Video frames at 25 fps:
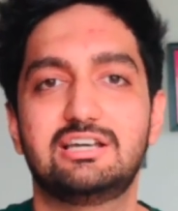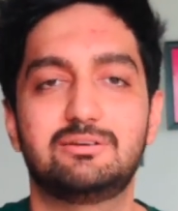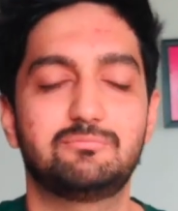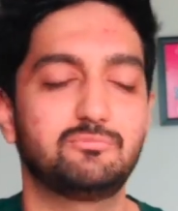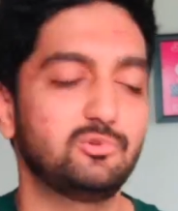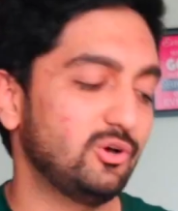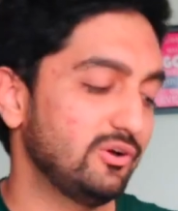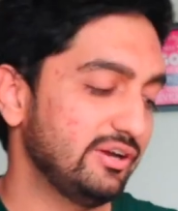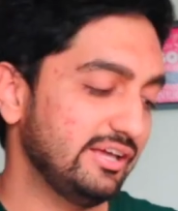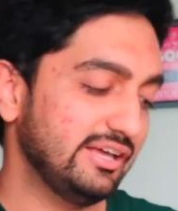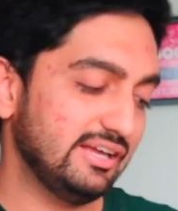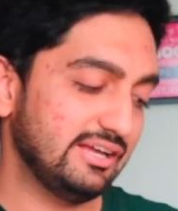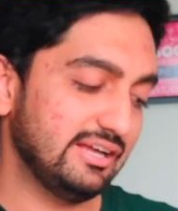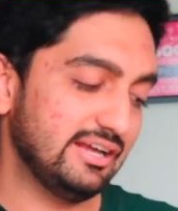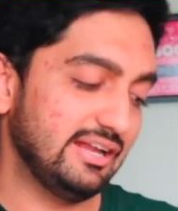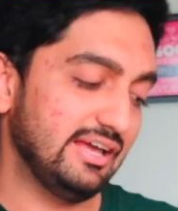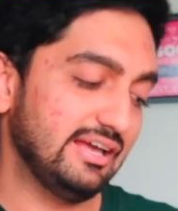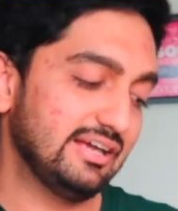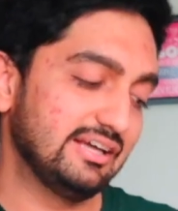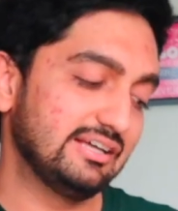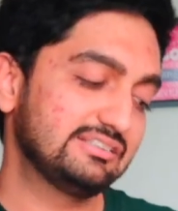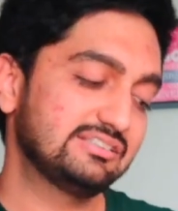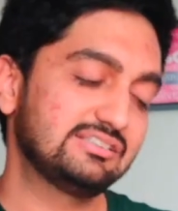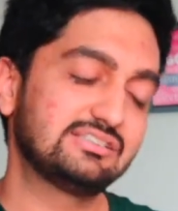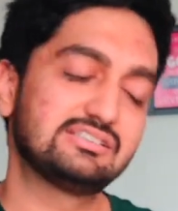I'm not even kidding.
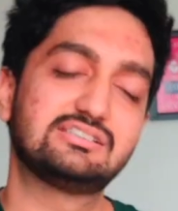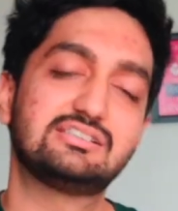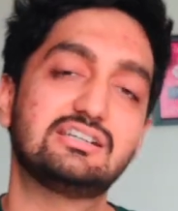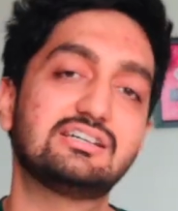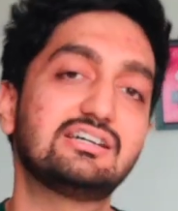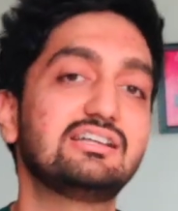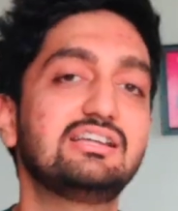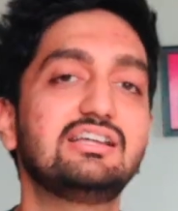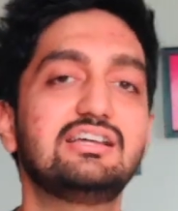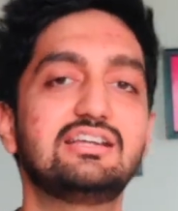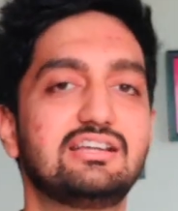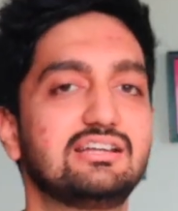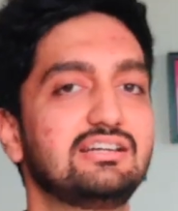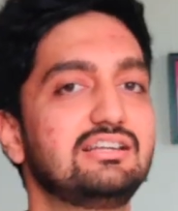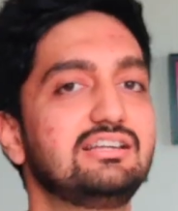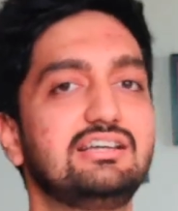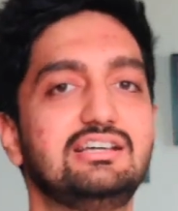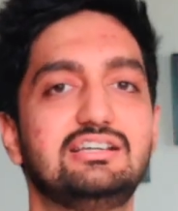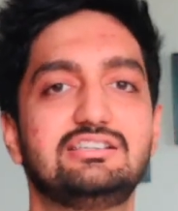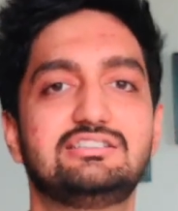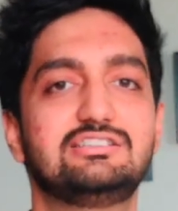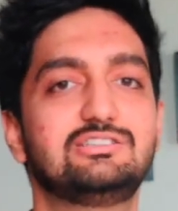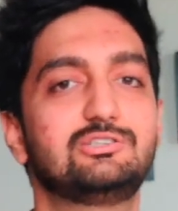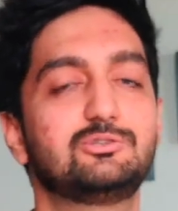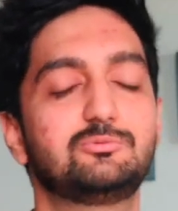It's really
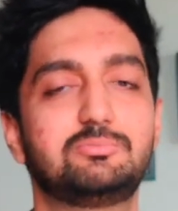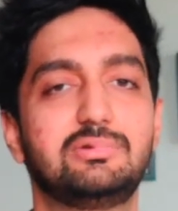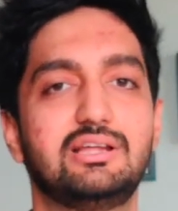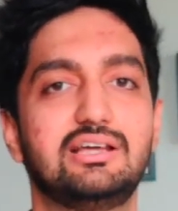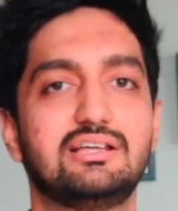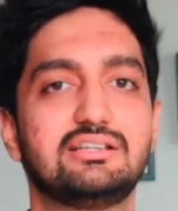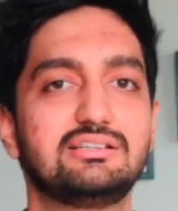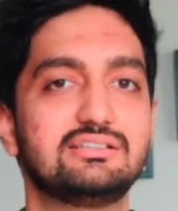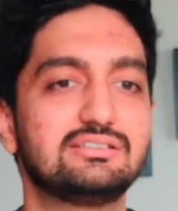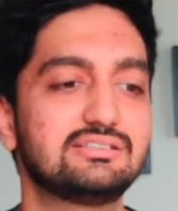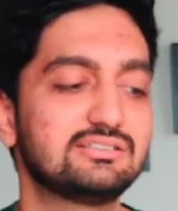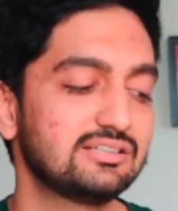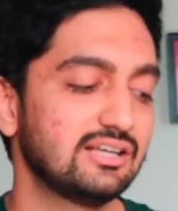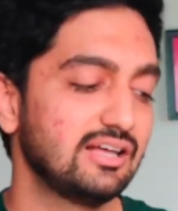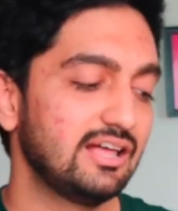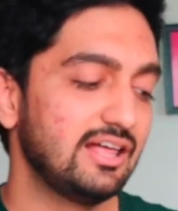easy to play this,